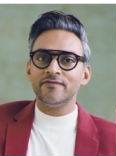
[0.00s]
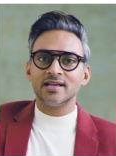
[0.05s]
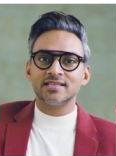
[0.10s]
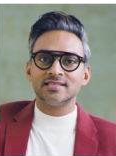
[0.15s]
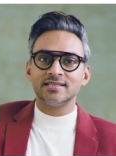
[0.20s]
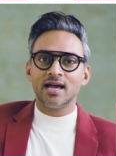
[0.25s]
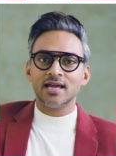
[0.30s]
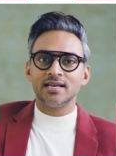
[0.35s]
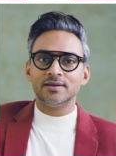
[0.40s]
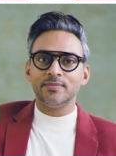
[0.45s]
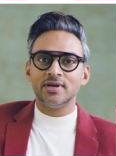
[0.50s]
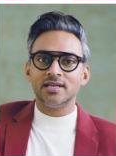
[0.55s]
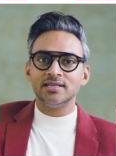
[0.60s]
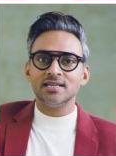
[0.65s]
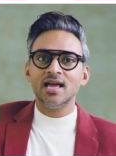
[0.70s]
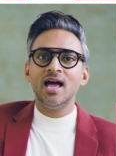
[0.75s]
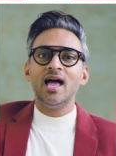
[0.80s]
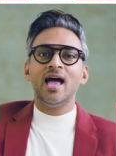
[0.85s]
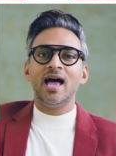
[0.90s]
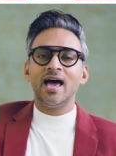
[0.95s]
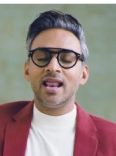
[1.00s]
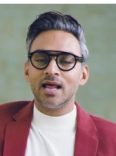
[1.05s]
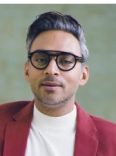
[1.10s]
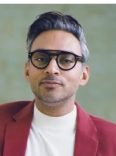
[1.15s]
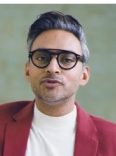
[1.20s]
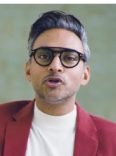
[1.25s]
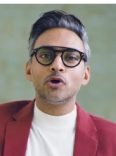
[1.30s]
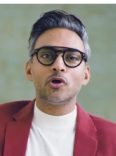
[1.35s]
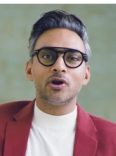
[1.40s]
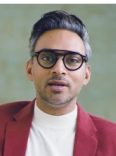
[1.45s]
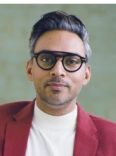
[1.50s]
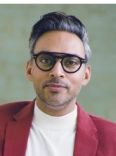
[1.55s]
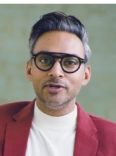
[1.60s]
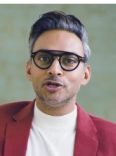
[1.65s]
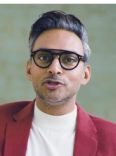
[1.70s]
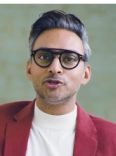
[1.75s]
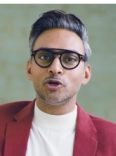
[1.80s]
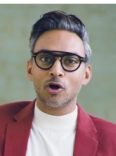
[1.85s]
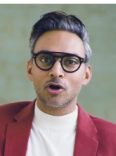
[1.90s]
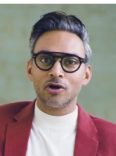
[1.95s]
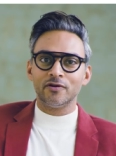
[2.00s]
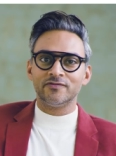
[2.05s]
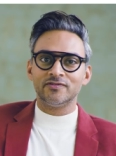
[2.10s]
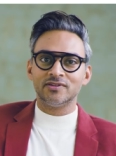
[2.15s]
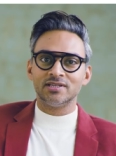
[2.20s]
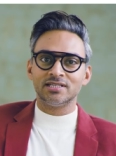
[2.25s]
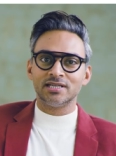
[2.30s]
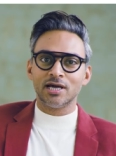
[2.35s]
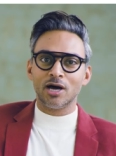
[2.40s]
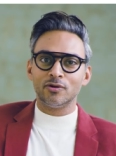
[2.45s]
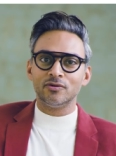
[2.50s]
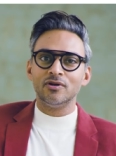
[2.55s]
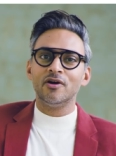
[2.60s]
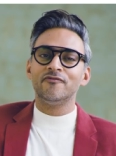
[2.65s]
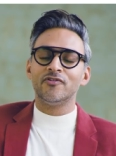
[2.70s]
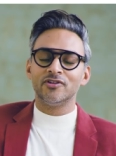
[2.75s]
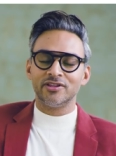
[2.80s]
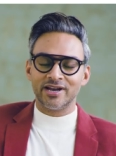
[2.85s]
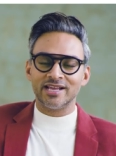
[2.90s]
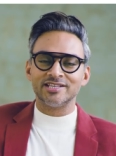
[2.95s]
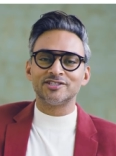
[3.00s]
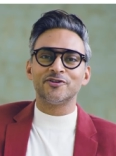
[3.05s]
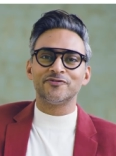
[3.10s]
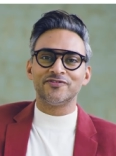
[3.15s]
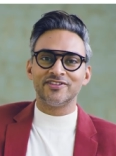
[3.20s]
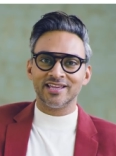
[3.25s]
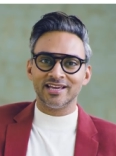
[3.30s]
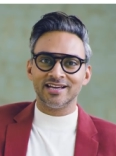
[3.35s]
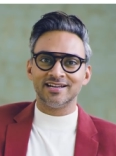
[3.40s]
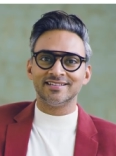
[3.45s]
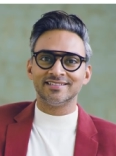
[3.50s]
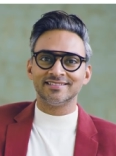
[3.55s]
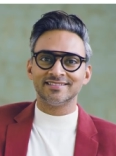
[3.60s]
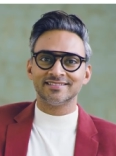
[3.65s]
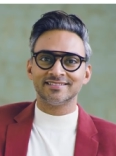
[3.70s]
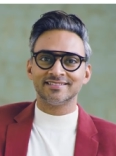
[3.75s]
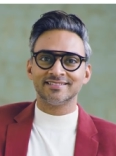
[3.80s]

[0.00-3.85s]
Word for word: of excitement and I'm sure it'll be a talk of the town for the rest of the year.